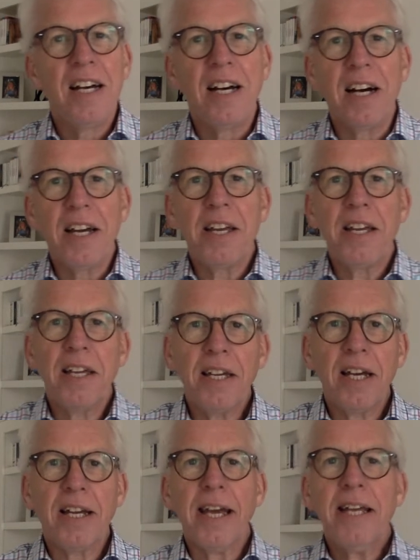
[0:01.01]

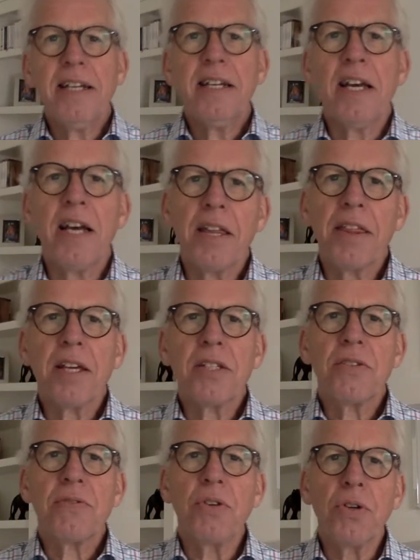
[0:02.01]

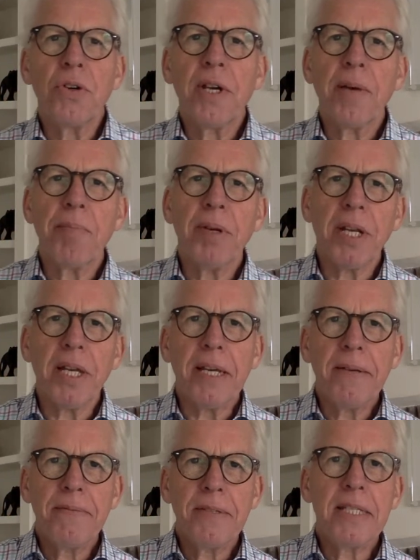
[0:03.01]
Thanks for your company
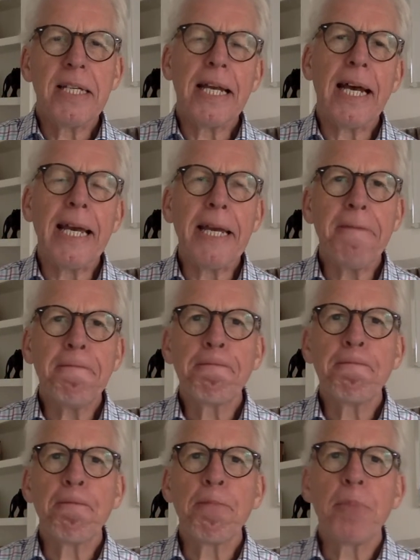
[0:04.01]
today.
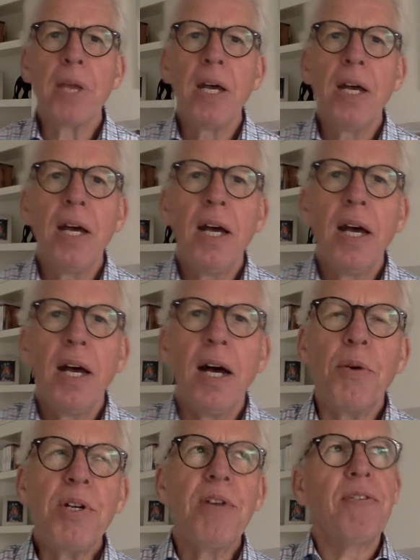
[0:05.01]
I
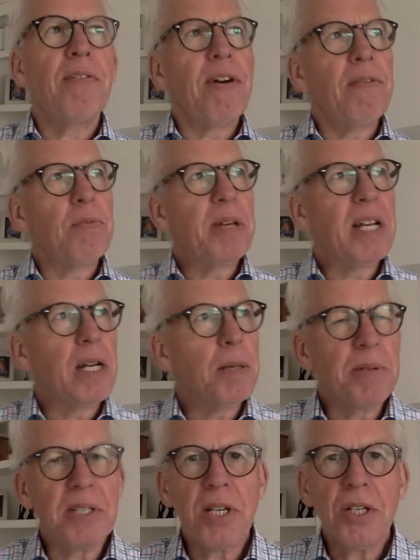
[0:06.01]
wonder if you've ever been in a
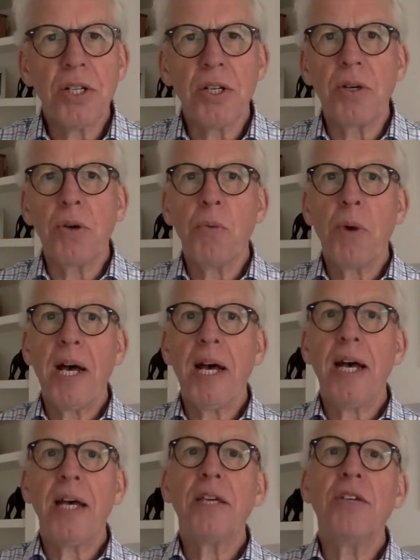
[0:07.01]
position
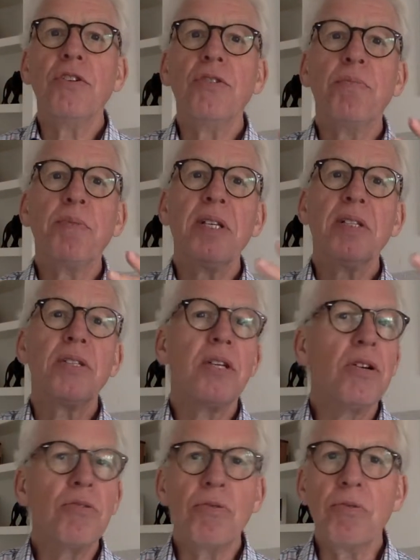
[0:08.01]
where you've been
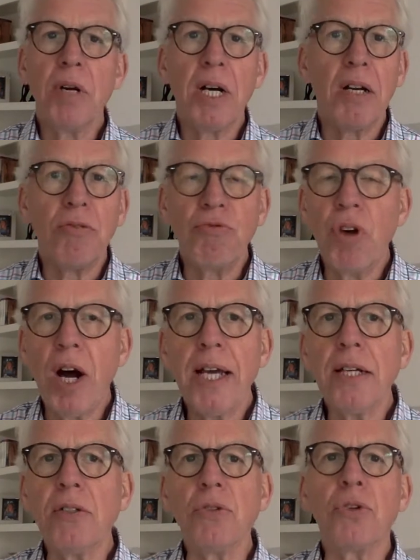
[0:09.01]
so
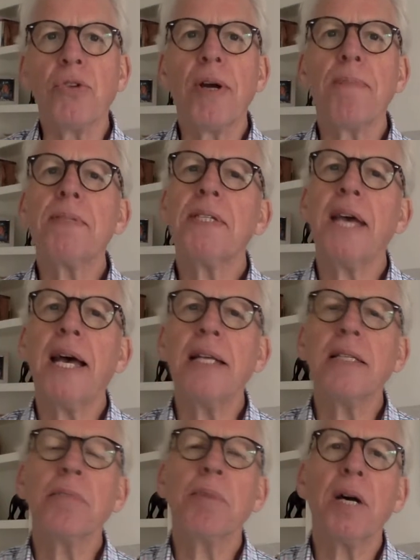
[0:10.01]
riled or
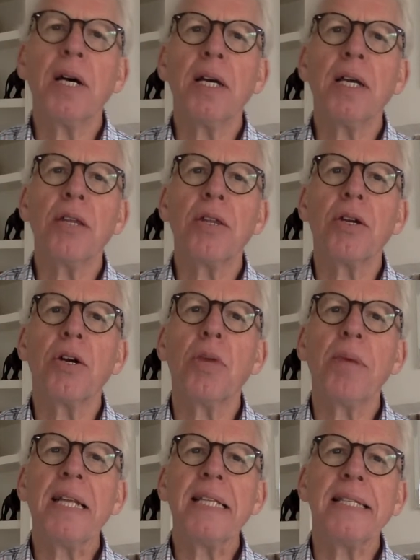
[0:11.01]
upset by the
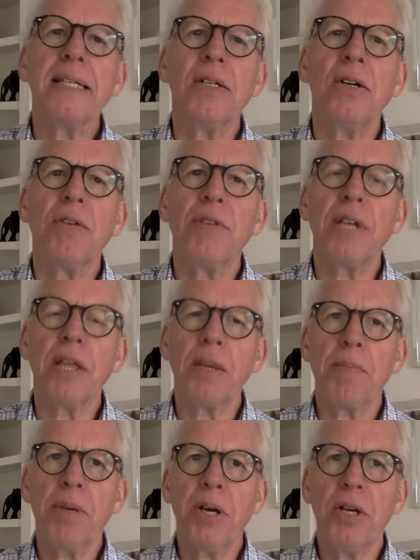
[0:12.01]
comment of another
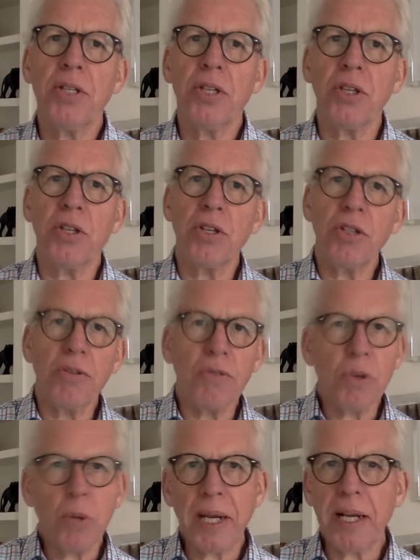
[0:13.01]
person that you've
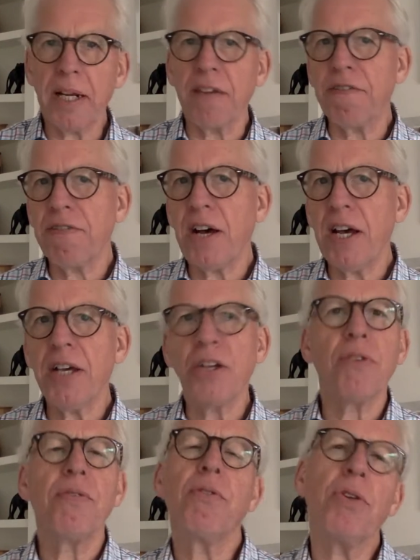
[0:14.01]
quickly fired
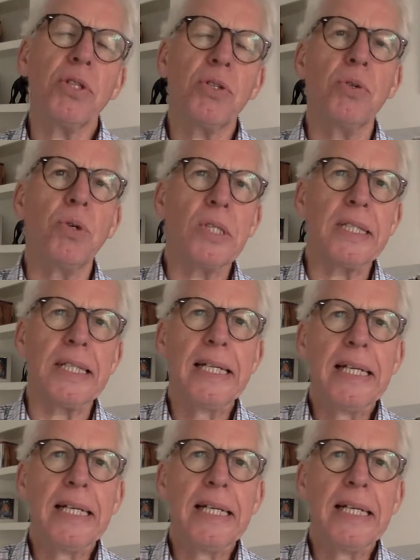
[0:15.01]
off a retort,